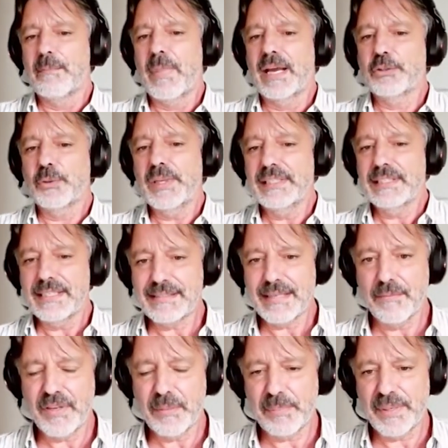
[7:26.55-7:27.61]
by doing this
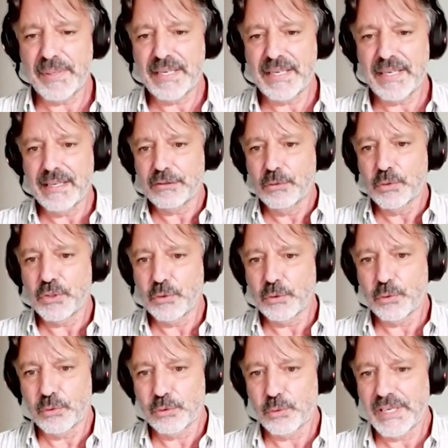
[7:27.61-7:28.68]
MVP, is
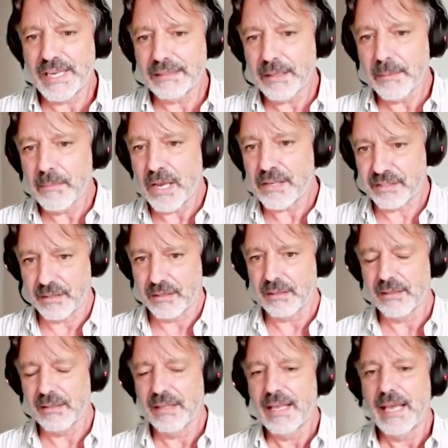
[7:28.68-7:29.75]
to get the
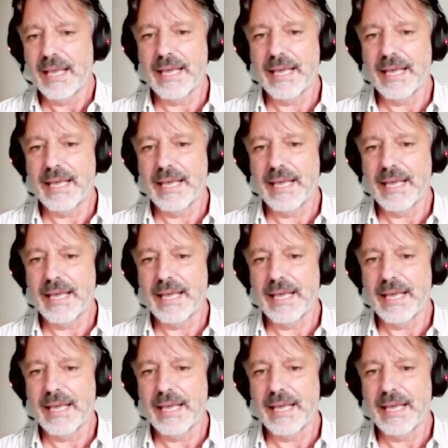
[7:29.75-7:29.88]
muscle